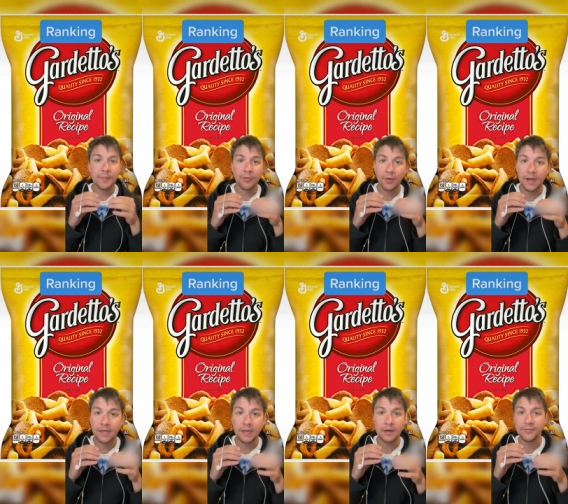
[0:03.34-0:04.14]
my
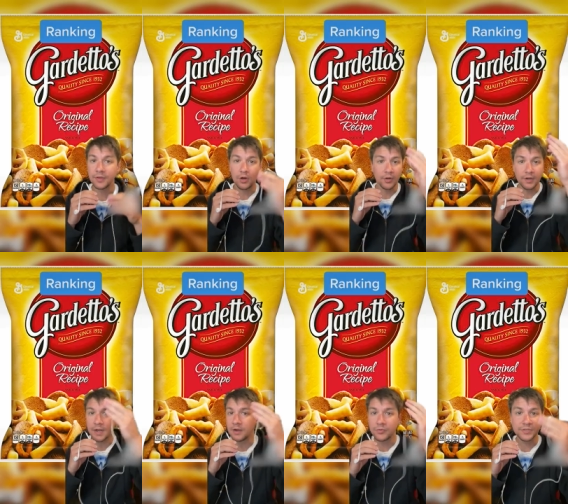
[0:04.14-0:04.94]
ranking of the
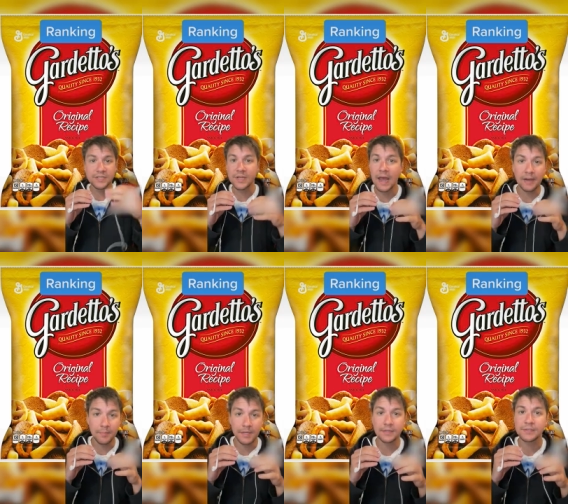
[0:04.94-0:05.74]
Gardetto
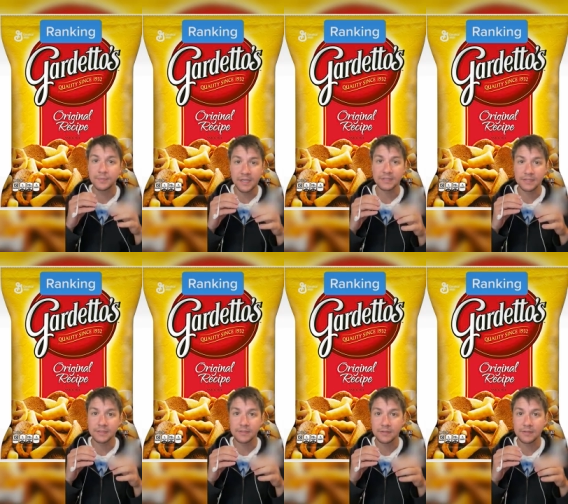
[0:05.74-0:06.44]
snack mix pieces.